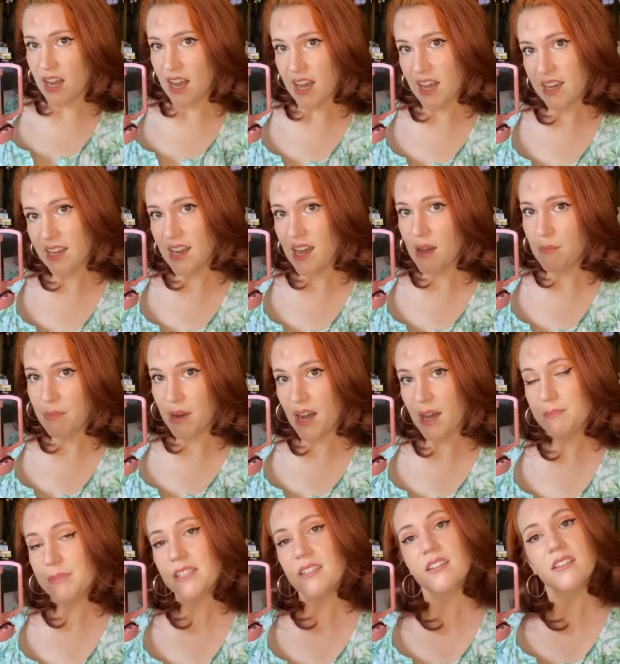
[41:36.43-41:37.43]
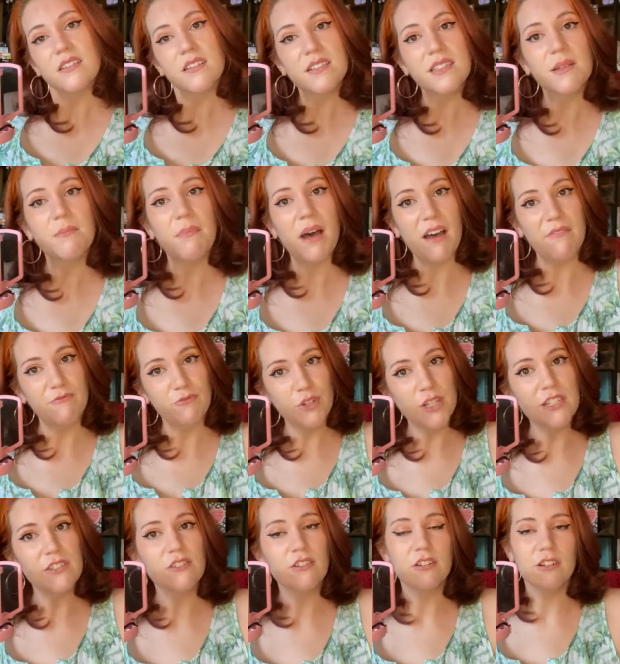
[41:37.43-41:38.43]
I got popsicles in my
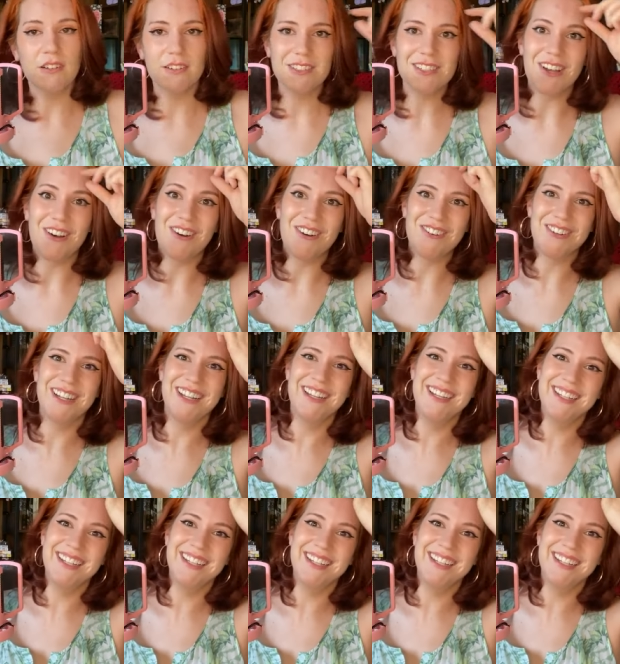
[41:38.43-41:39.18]
freezer song.